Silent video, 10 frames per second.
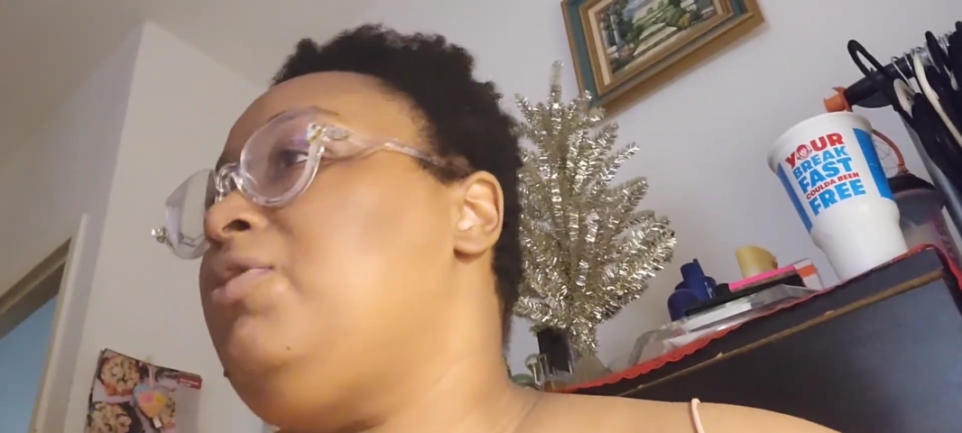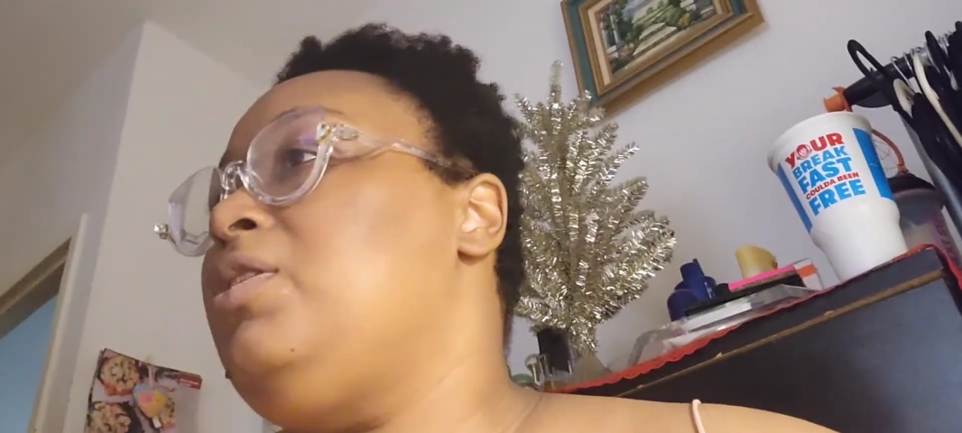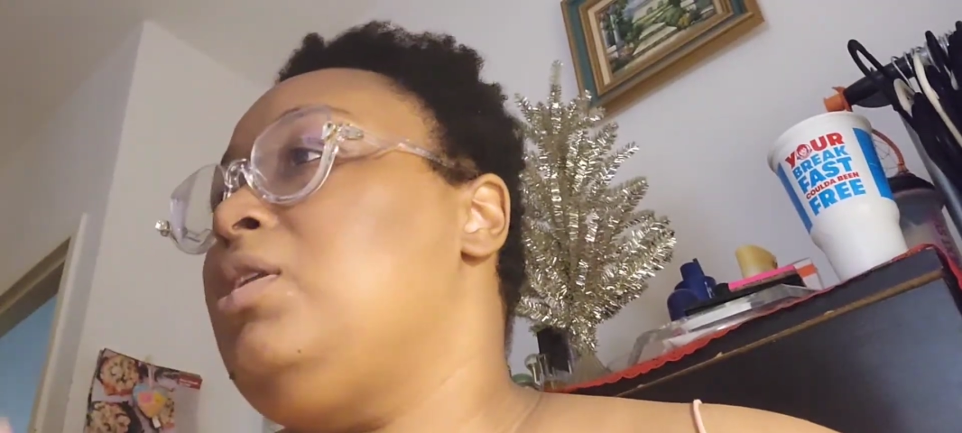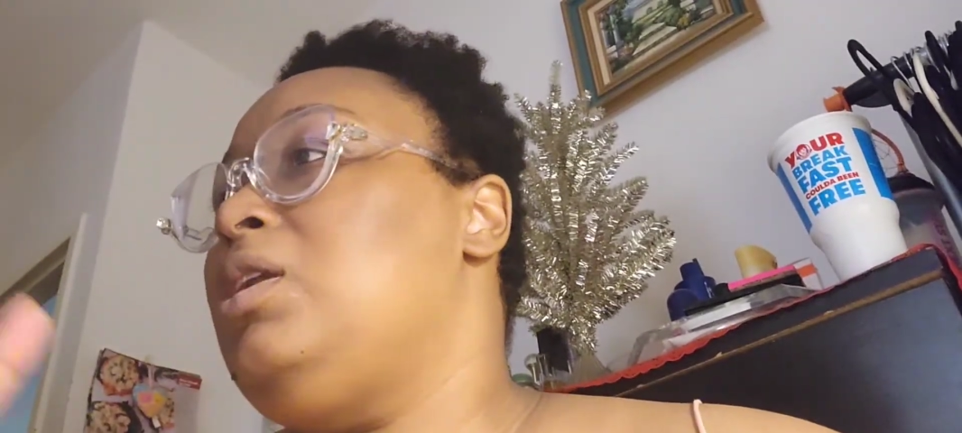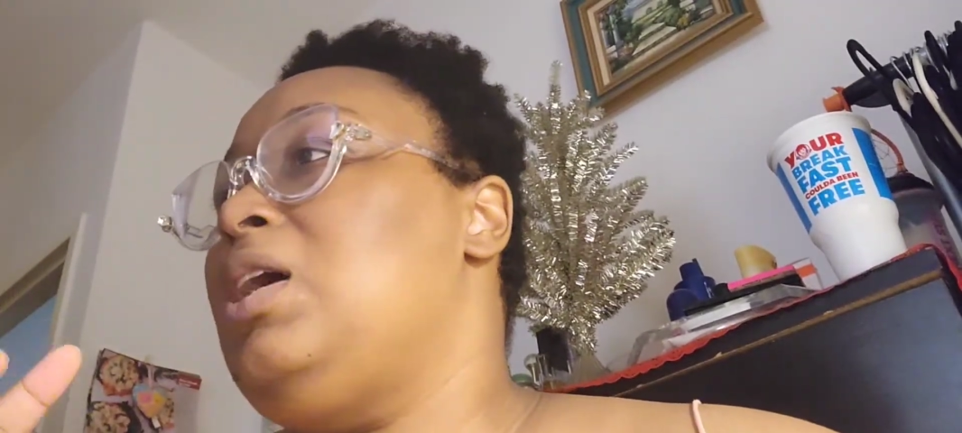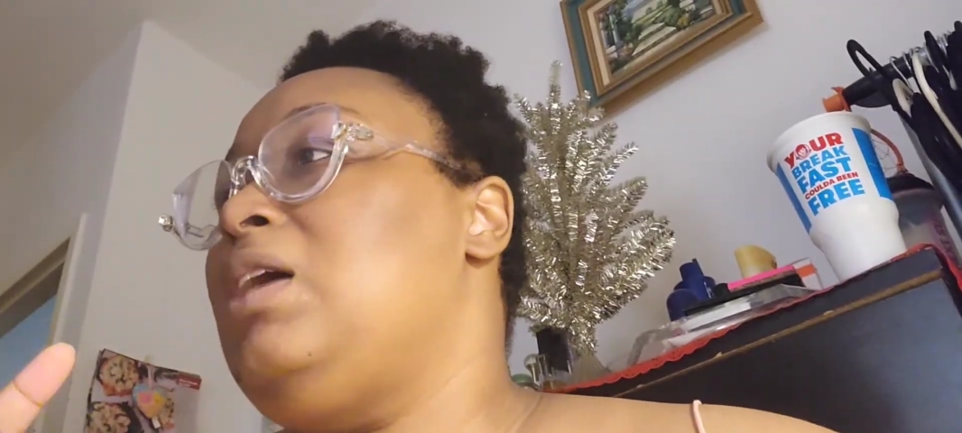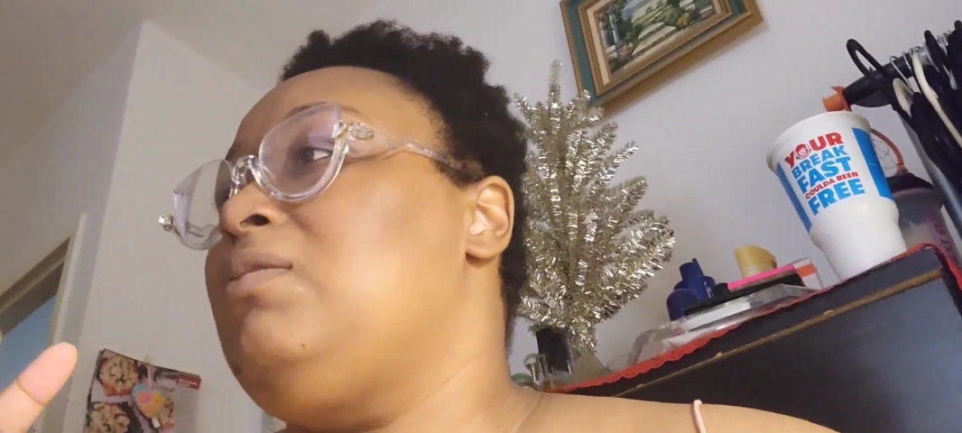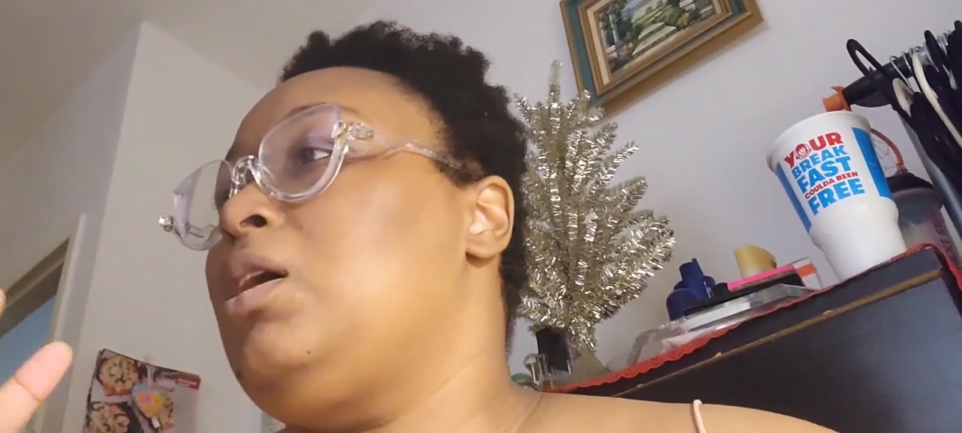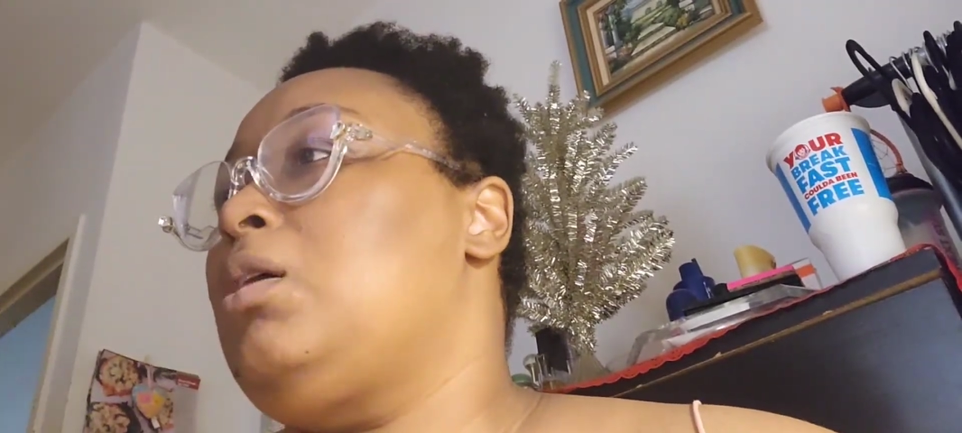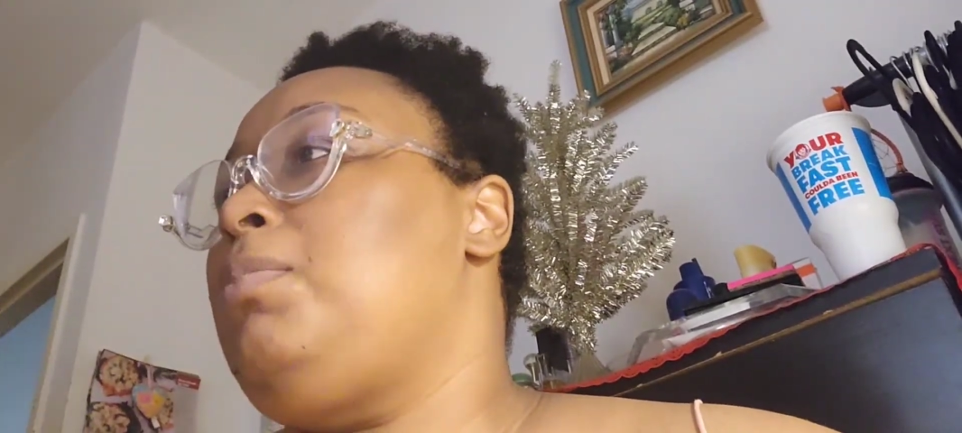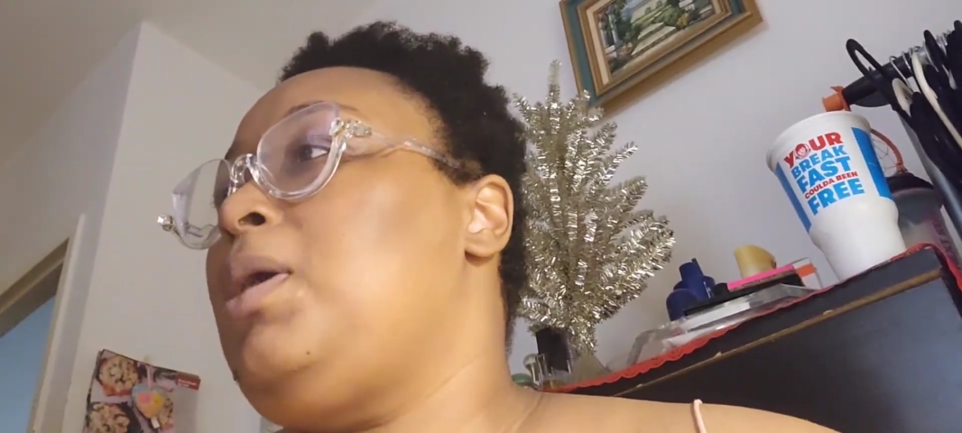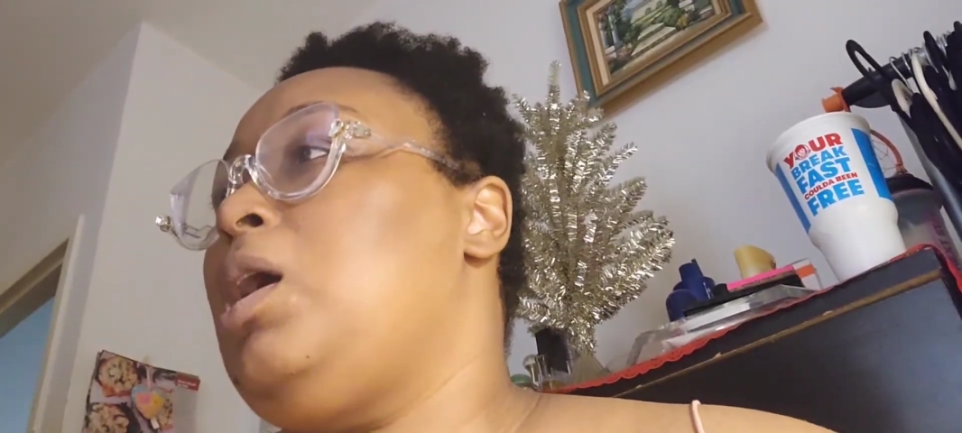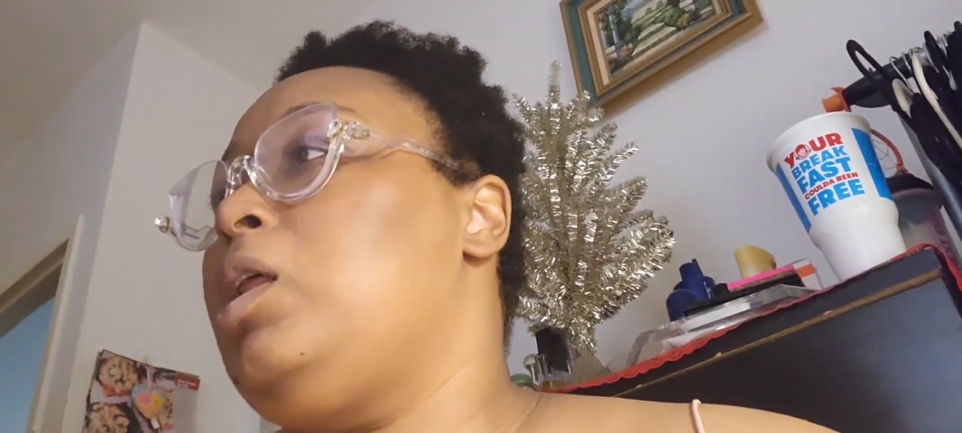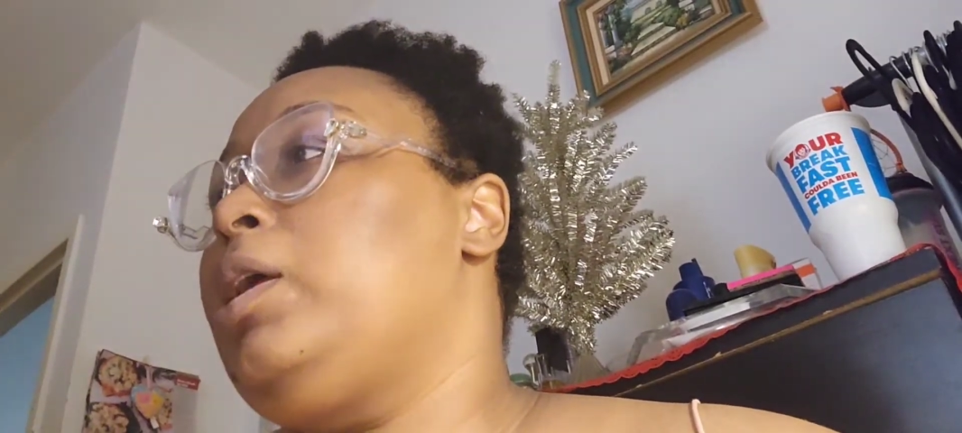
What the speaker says: and then I have like a pile